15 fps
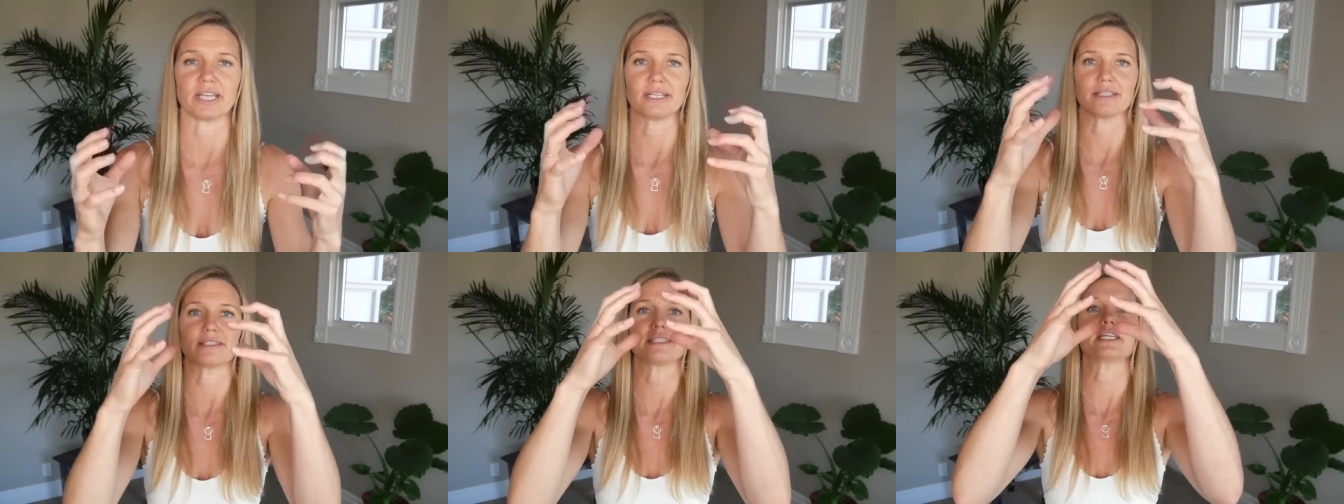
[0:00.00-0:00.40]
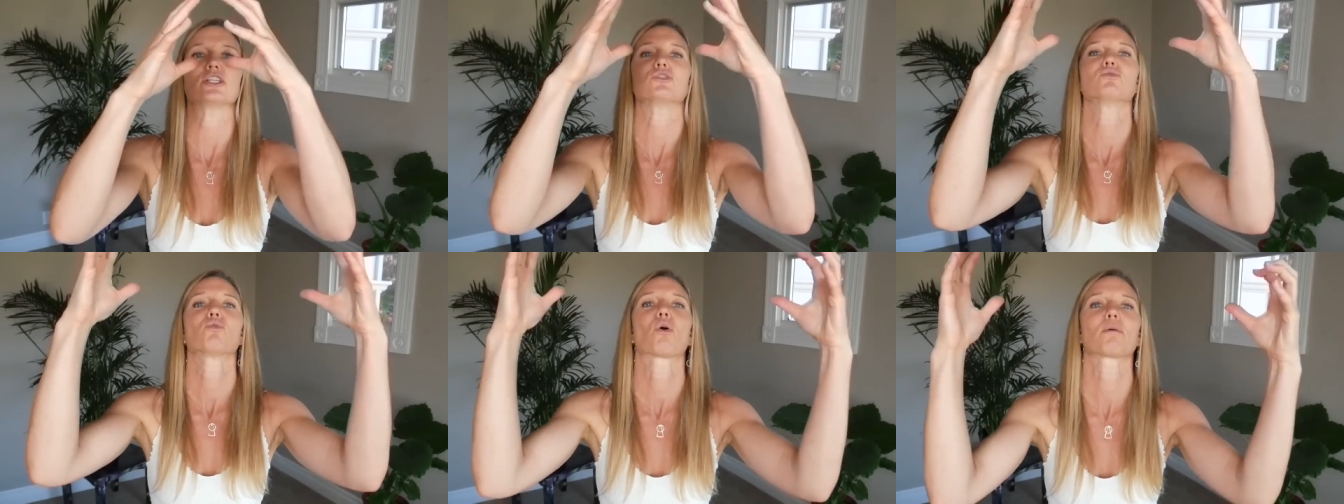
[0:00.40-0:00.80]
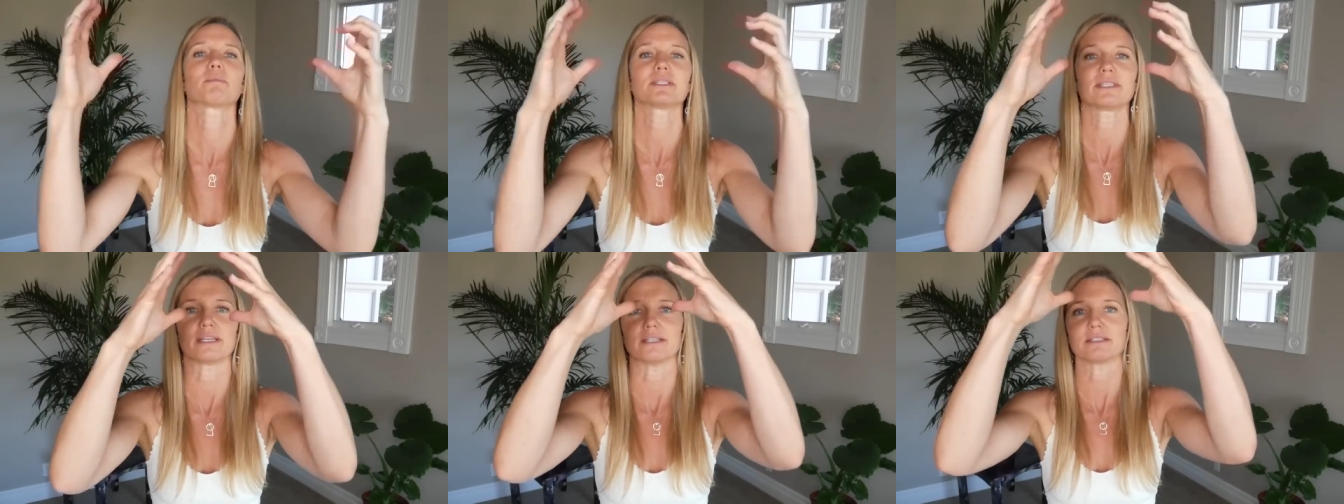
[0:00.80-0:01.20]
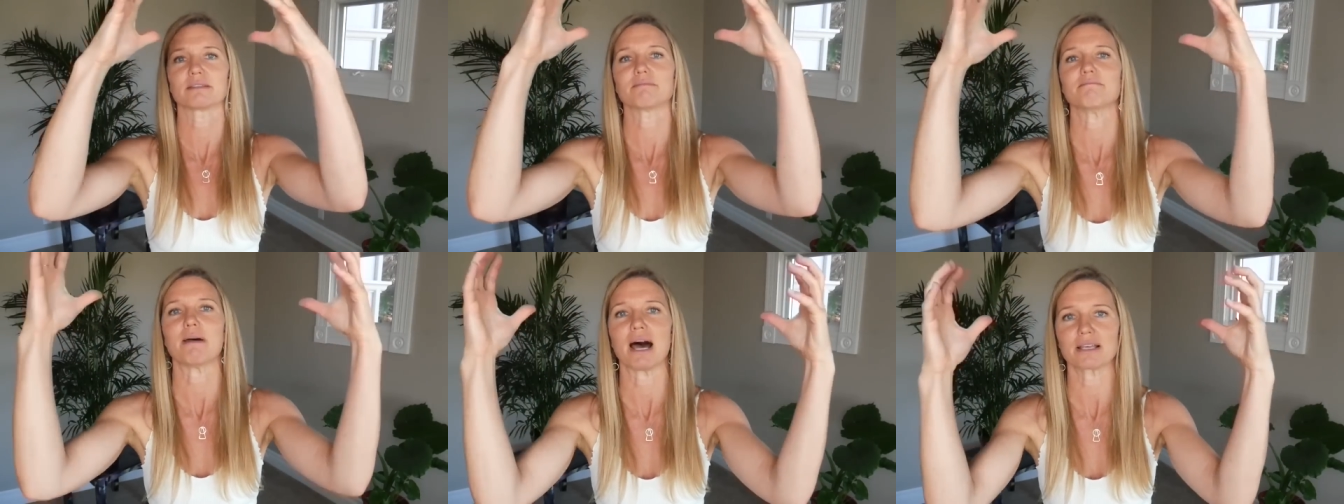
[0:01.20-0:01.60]
It is enormous, it
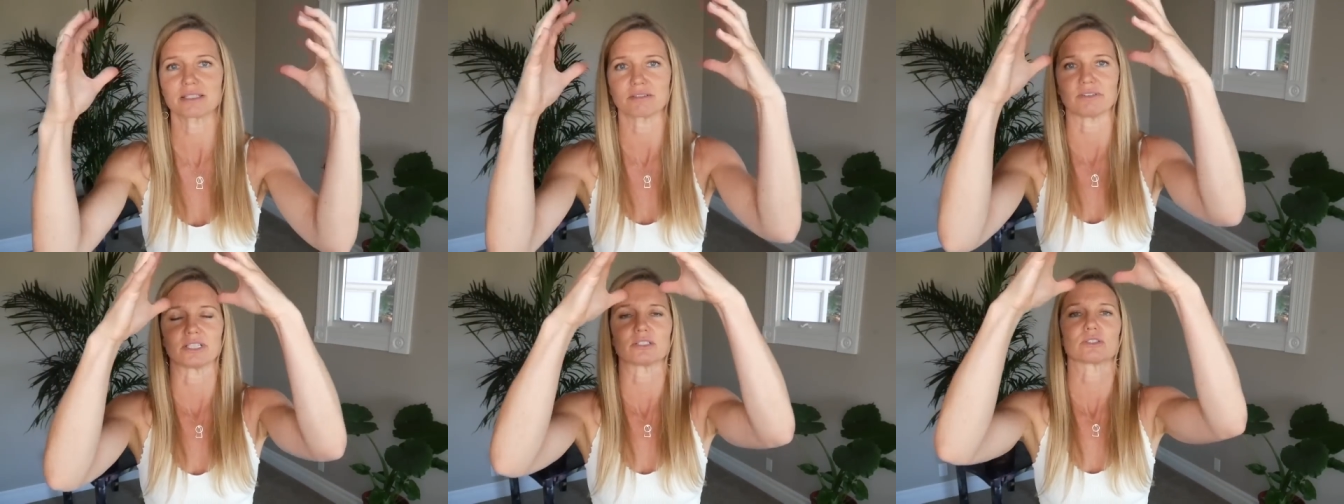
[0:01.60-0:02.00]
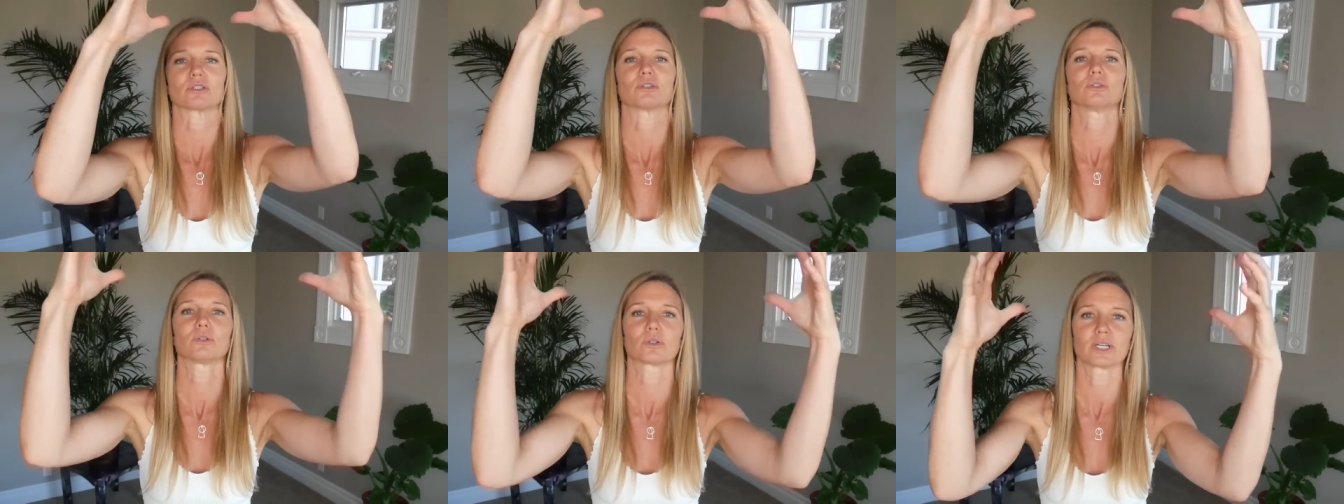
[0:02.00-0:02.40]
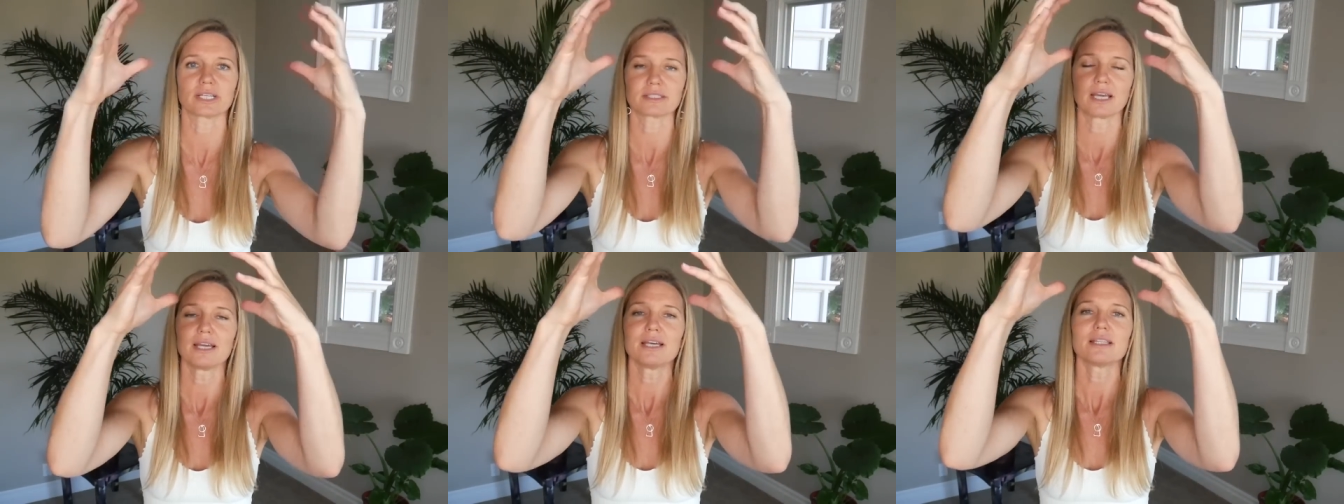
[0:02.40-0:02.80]
is massive, it is glorious.